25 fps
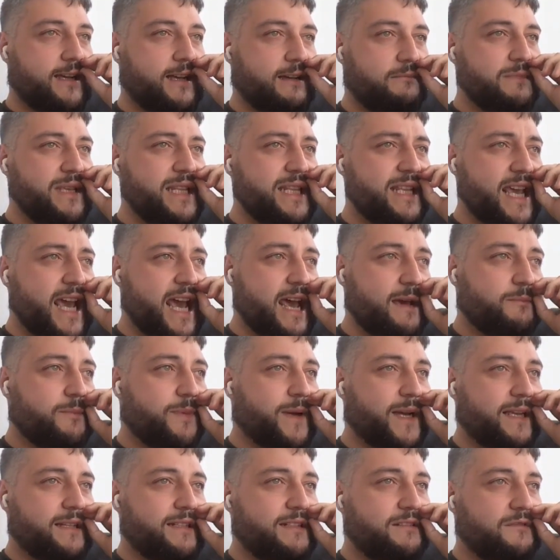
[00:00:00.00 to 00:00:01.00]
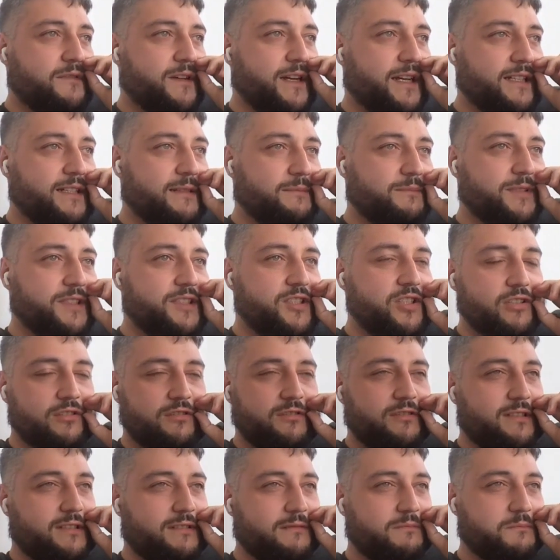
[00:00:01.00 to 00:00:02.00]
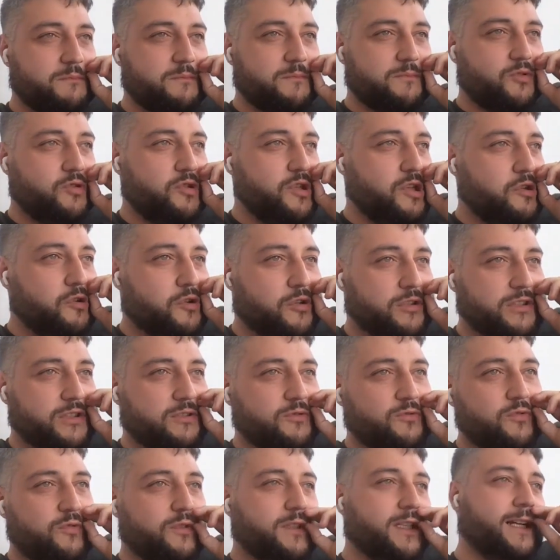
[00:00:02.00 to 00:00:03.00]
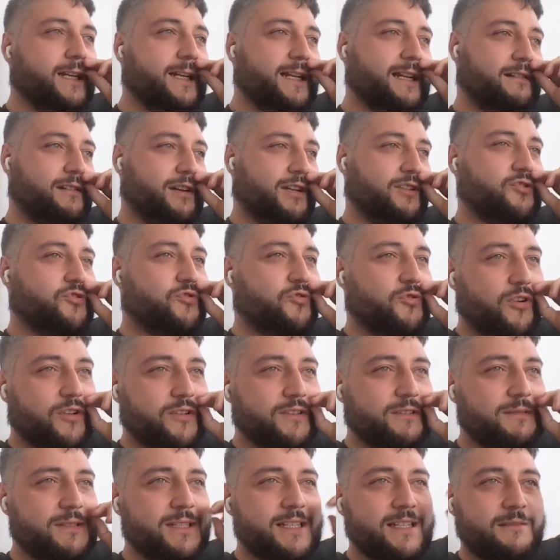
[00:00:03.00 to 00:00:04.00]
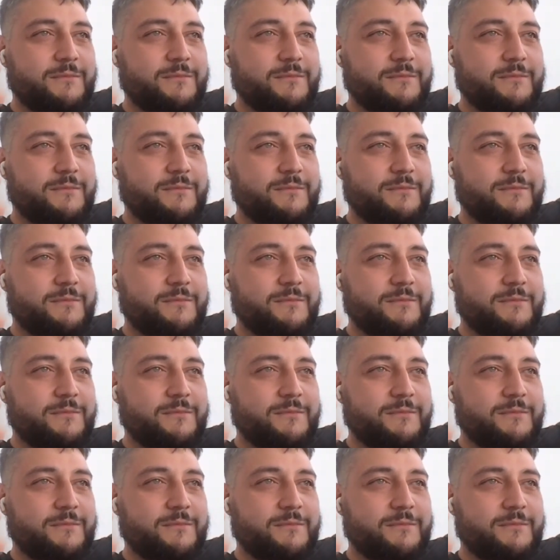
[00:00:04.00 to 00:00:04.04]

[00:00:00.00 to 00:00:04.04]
mini app I developed just in order to learn Electron,